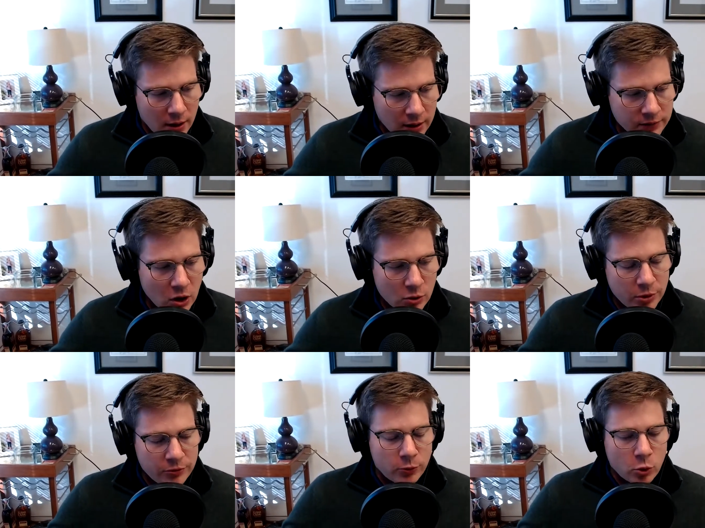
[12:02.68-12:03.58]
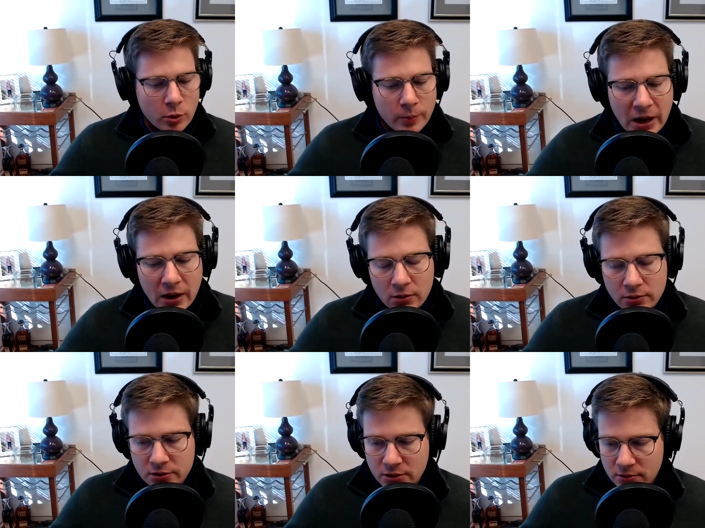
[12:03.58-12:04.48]
I've talked before
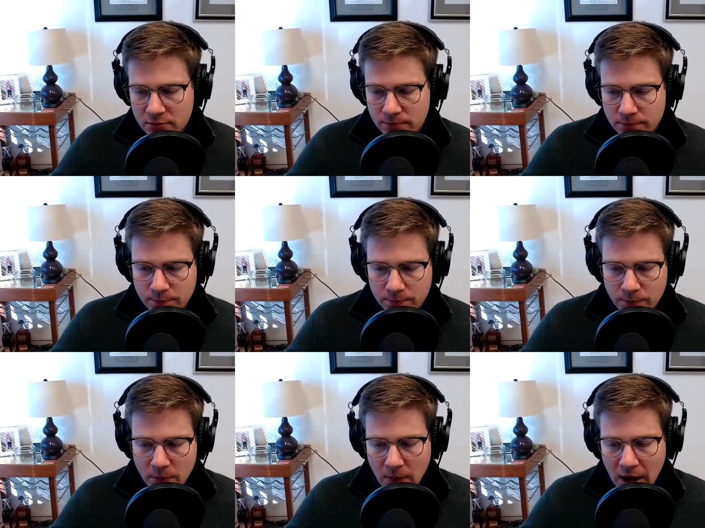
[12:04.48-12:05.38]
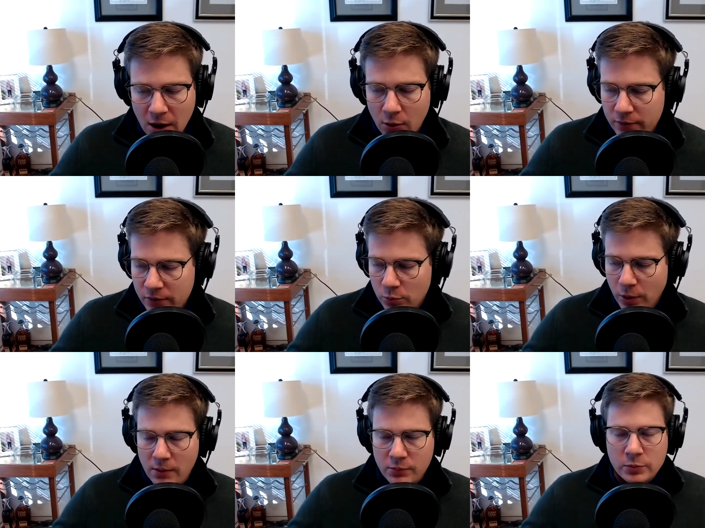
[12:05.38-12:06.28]
about how I view
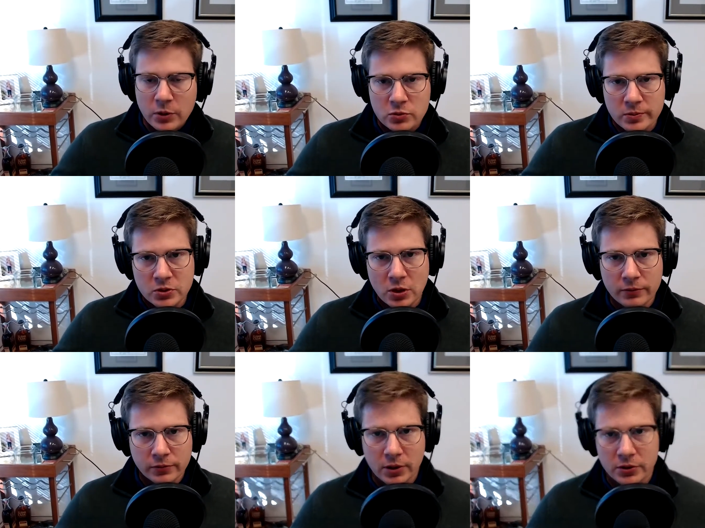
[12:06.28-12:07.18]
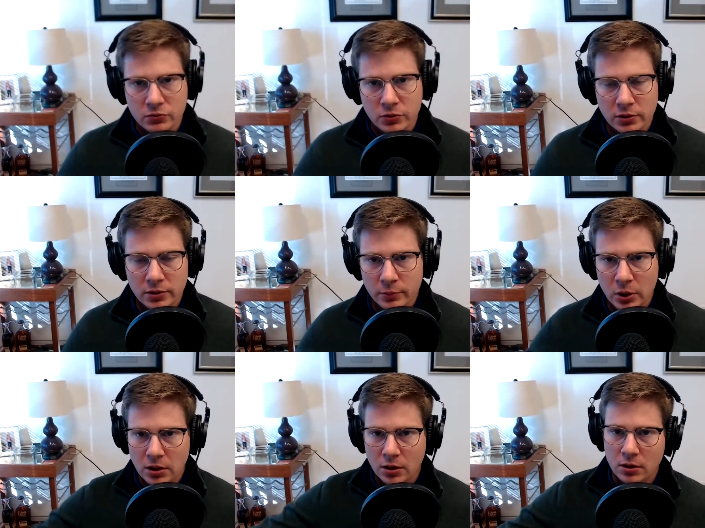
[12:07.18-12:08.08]
property management software as really
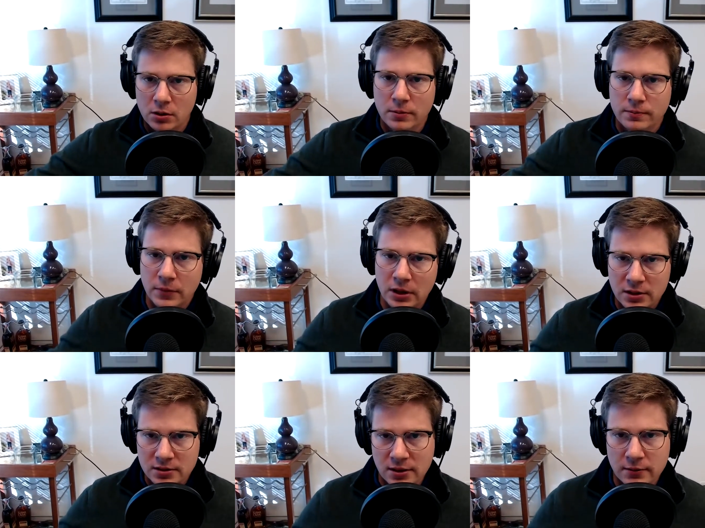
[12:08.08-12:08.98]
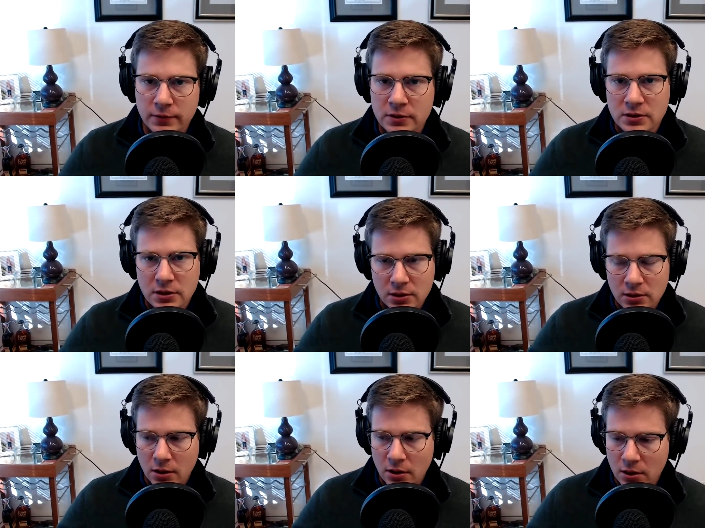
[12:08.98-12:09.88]
being in its
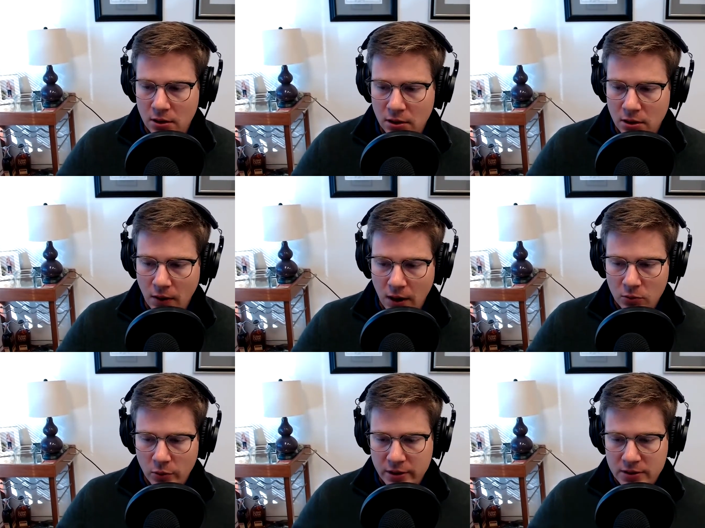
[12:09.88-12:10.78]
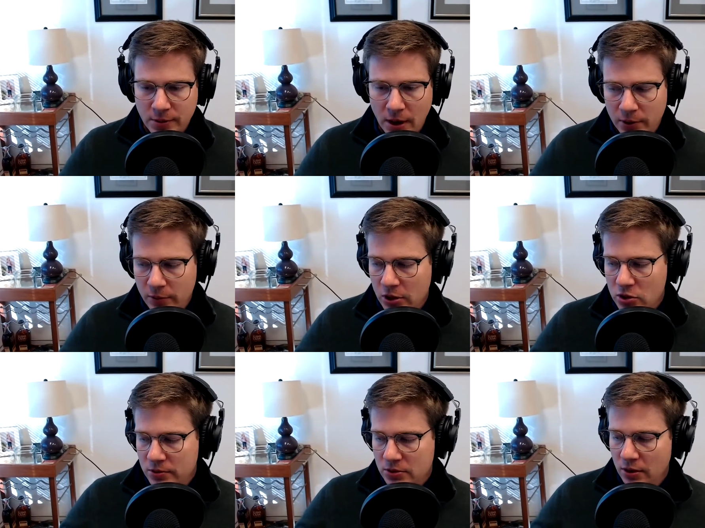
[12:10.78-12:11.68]
infancy. In a lot of ways, property
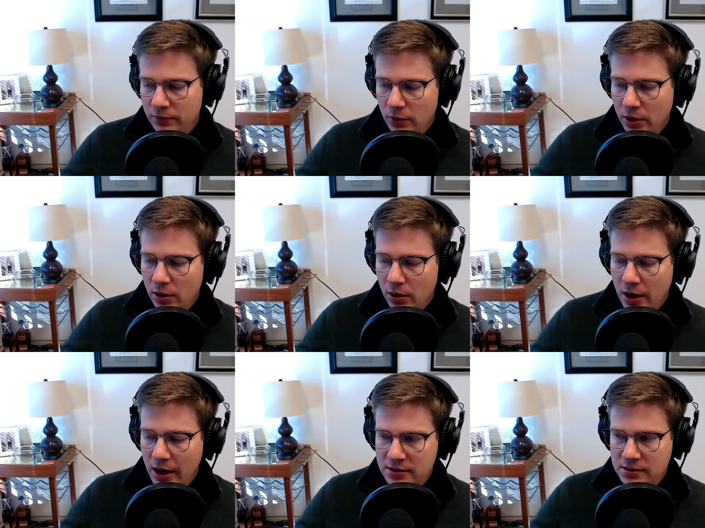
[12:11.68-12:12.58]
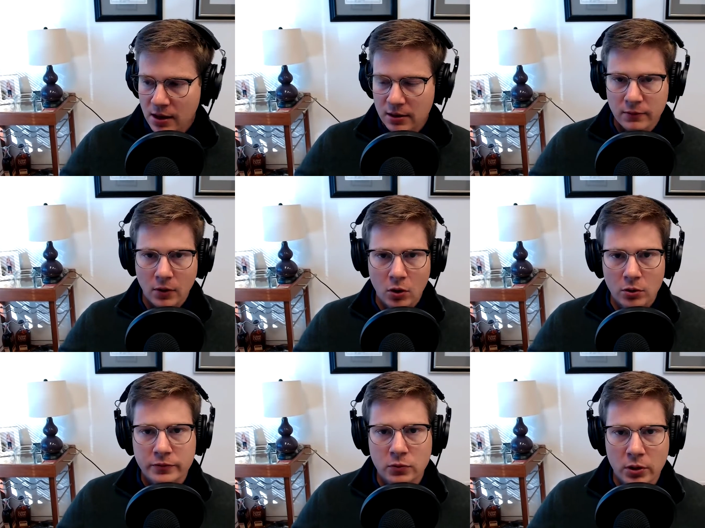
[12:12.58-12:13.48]
management software has not
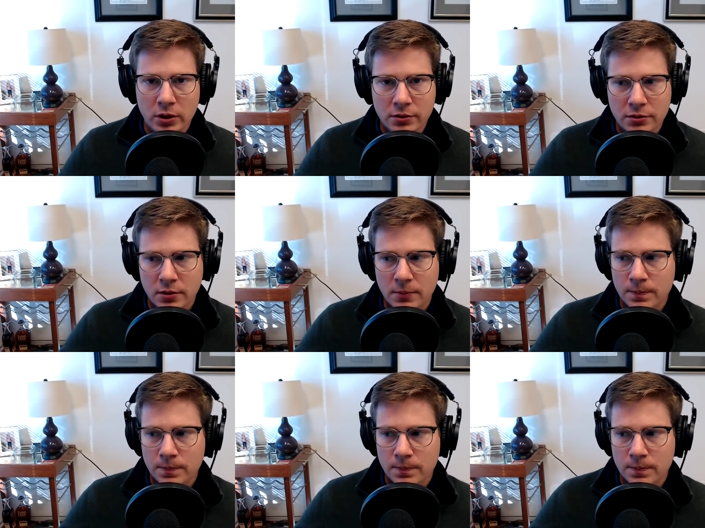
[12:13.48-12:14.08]
evolved with